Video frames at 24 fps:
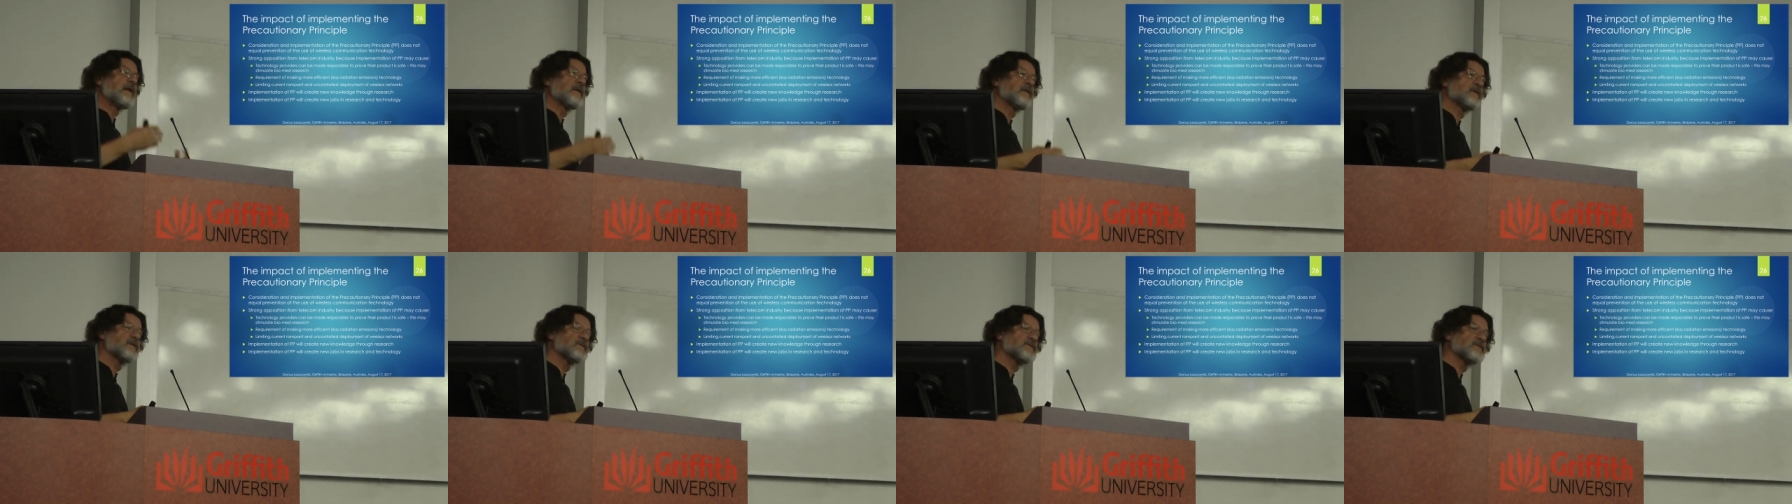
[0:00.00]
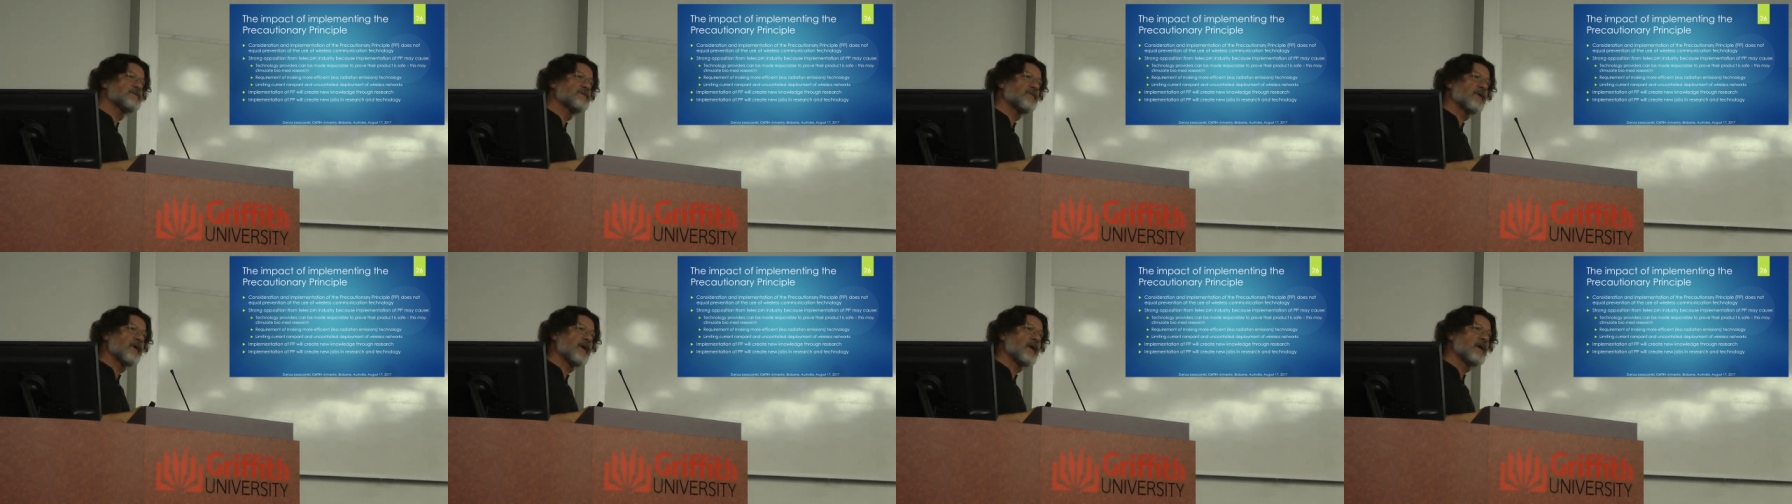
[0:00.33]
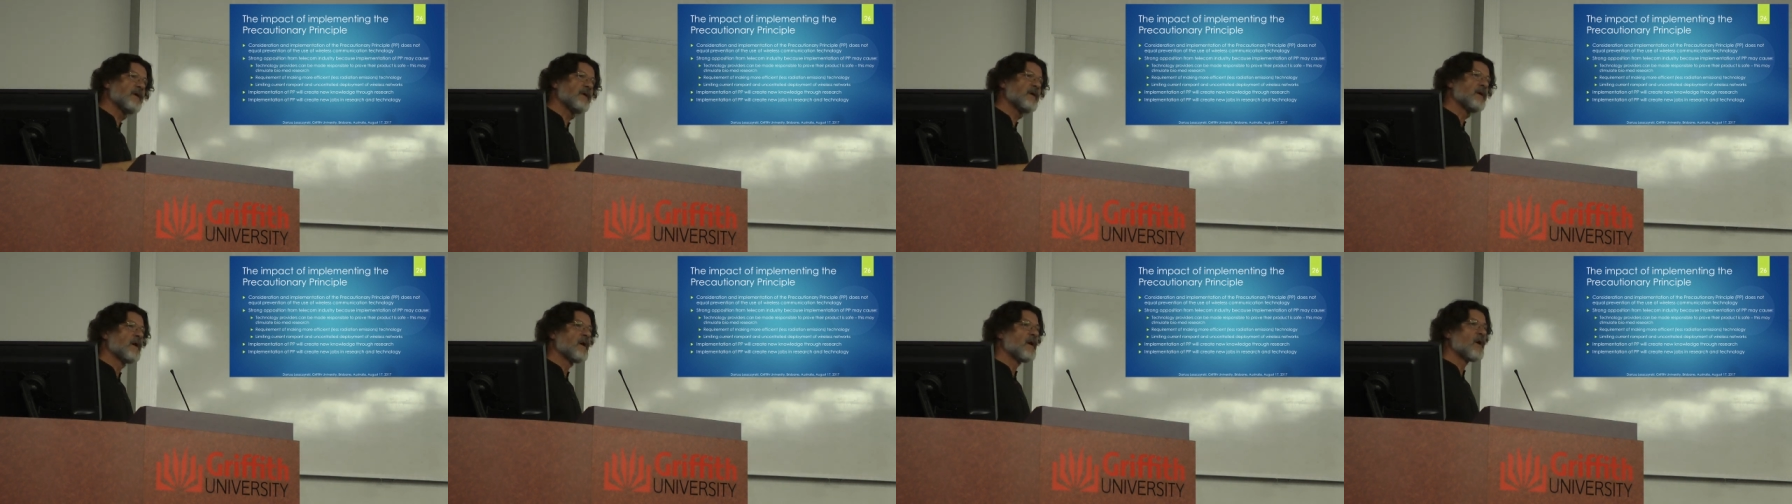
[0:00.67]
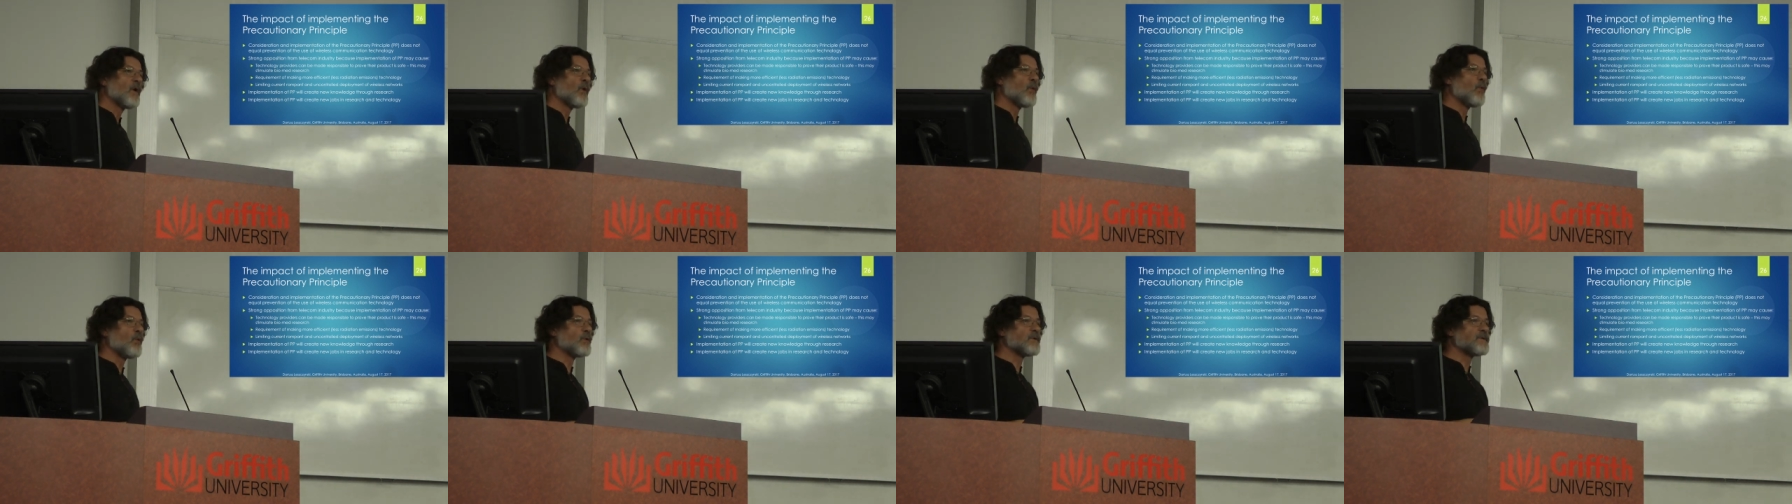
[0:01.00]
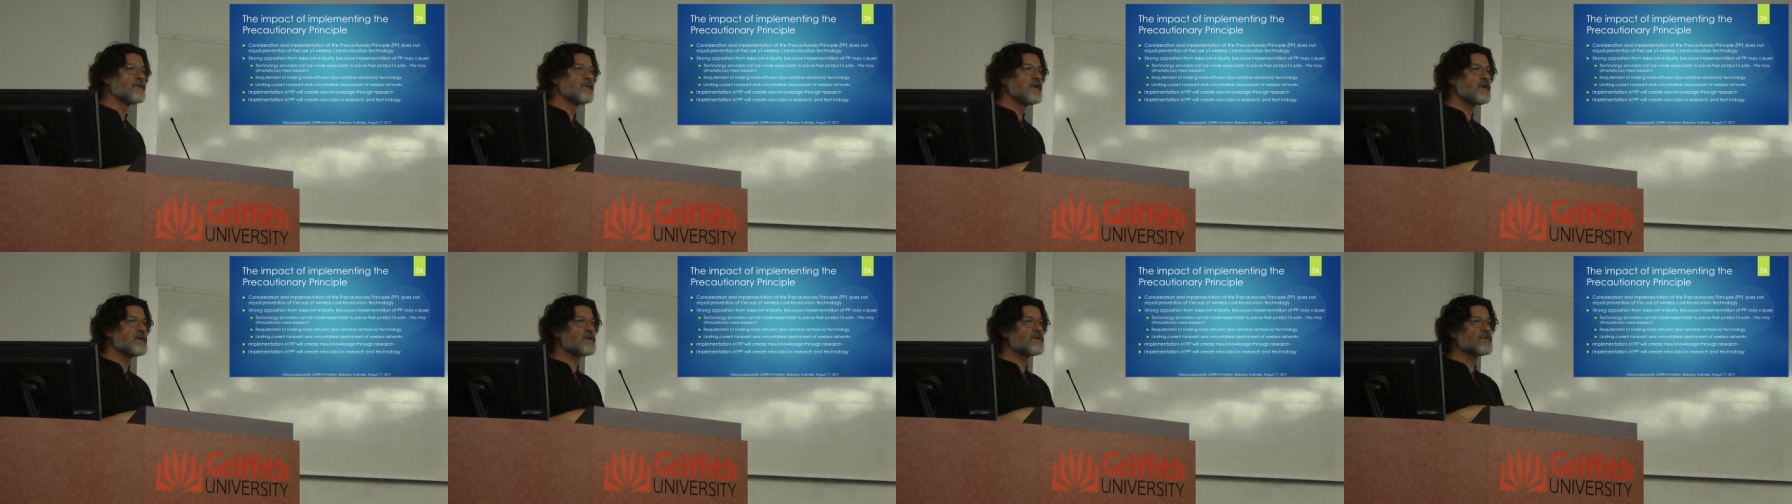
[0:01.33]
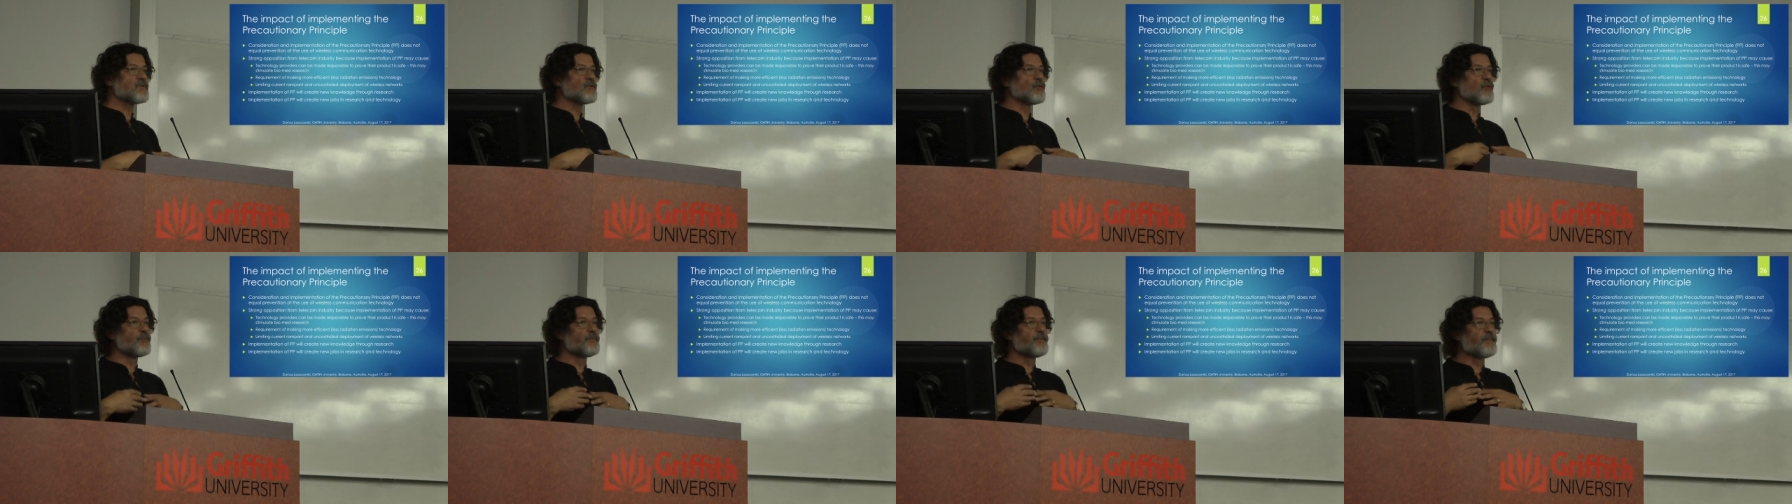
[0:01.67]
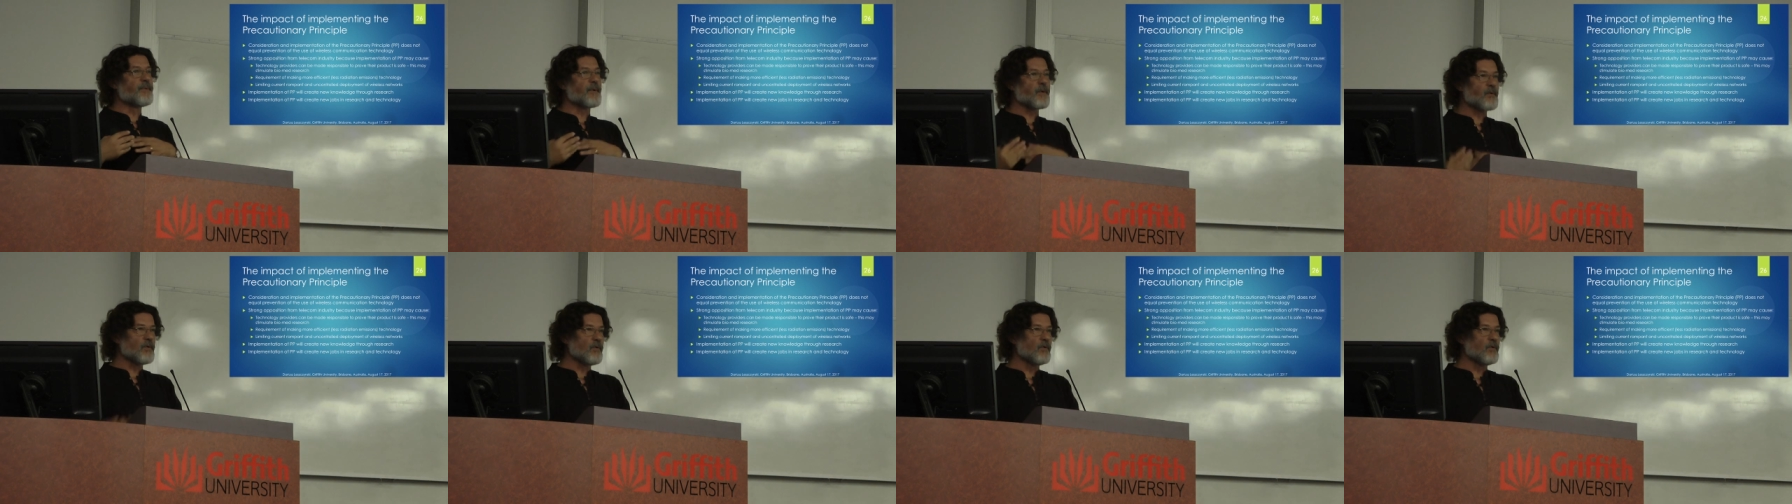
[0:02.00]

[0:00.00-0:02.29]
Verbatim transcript: industry would need to